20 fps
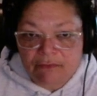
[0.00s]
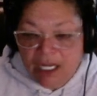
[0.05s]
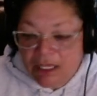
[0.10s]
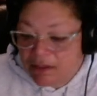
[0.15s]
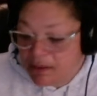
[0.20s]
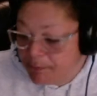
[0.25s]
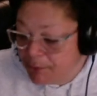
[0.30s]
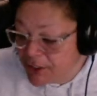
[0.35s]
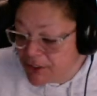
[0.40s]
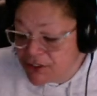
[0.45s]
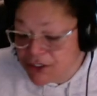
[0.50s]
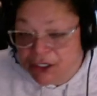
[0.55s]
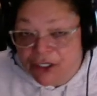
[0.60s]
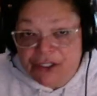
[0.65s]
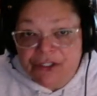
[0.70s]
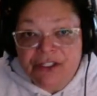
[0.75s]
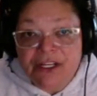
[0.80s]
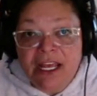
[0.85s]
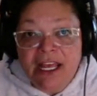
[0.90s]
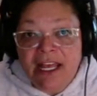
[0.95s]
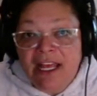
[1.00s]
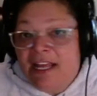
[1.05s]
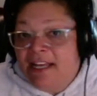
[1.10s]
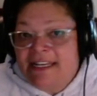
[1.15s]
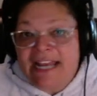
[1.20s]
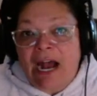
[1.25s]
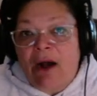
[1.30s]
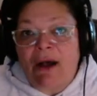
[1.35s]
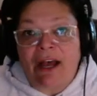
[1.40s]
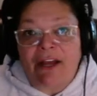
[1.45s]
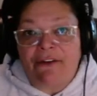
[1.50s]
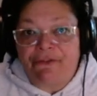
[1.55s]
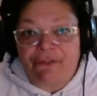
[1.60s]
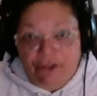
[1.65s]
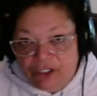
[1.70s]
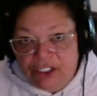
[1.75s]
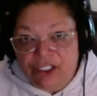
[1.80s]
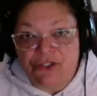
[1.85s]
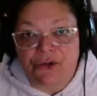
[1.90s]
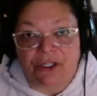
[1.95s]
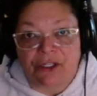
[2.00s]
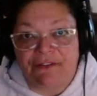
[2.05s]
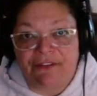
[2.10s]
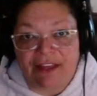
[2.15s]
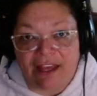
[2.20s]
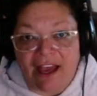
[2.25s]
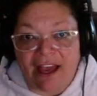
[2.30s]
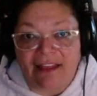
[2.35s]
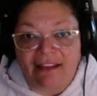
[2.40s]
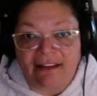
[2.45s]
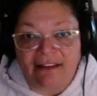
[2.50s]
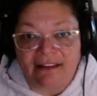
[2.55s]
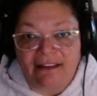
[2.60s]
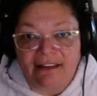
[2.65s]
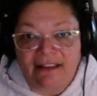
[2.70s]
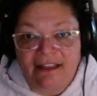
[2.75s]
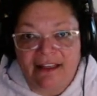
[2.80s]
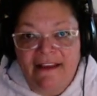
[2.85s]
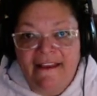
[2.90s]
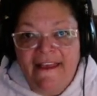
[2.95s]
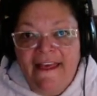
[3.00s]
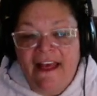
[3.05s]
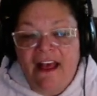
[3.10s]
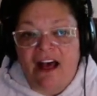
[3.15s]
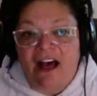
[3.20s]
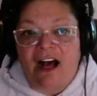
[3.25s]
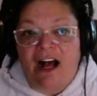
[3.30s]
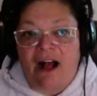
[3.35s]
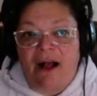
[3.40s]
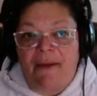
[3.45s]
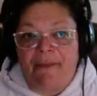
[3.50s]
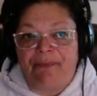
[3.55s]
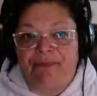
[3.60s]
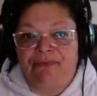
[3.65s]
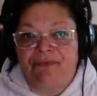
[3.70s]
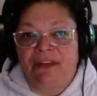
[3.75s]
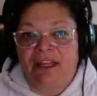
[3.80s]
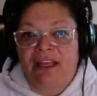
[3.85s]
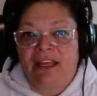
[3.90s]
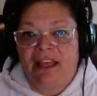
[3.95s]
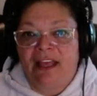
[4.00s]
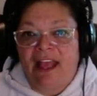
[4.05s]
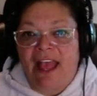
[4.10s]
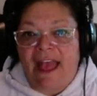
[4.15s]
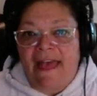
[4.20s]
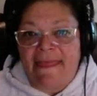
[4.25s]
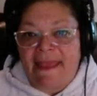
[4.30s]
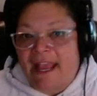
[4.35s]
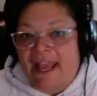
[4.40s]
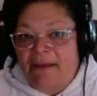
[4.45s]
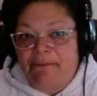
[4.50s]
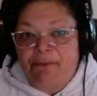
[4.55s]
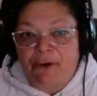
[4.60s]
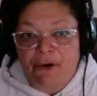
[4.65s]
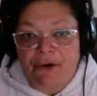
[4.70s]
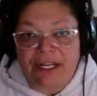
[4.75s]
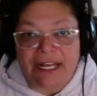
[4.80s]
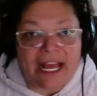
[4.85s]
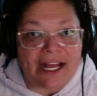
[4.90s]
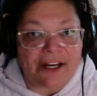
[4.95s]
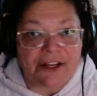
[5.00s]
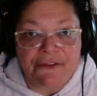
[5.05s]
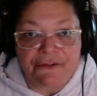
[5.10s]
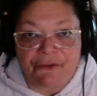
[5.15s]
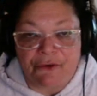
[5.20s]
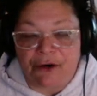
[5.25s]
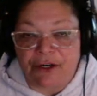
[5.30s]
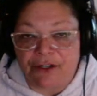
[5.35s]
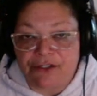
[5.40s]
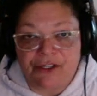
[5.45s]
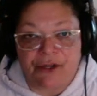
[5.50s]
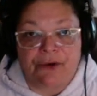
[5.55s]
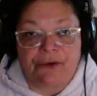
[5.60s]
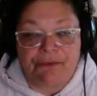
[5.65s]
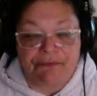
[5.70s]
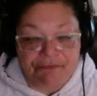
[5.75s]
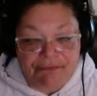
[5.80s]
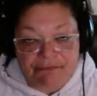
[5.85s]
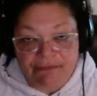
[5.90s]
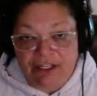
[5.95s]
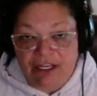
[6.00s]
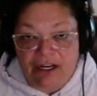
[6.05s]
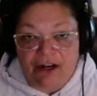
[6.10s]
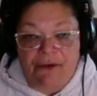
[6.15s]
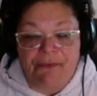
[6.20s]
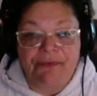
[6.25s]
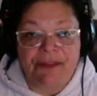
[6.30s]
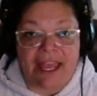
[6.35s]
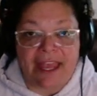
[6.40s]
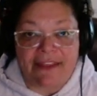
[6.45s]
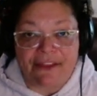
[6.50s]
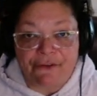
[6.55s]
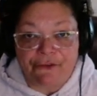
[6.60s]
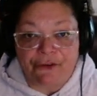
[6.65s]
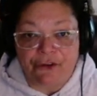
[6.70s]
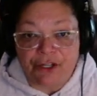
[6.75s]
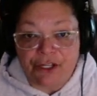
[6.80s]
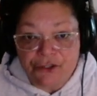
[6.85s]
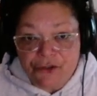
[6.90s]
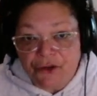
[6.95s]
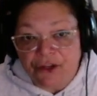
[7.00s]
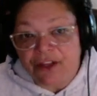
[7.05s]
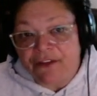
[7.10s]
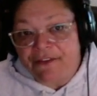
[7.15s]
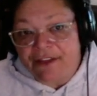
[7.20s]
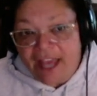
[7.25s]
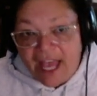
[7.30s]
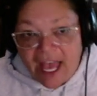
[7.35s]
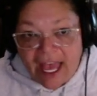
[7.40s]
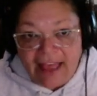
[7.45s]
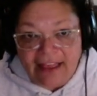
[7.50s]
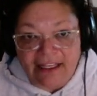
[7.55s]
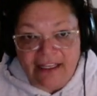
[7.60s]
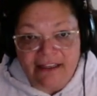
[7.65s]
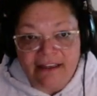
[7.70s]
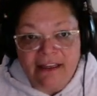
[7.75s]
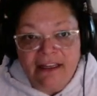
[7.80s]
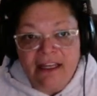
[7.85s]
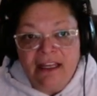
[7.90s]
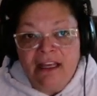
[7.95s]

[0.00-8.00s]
The prisoners now had full control of the island. Um, and they had broken out of the fort, so you know they had the full control of the island.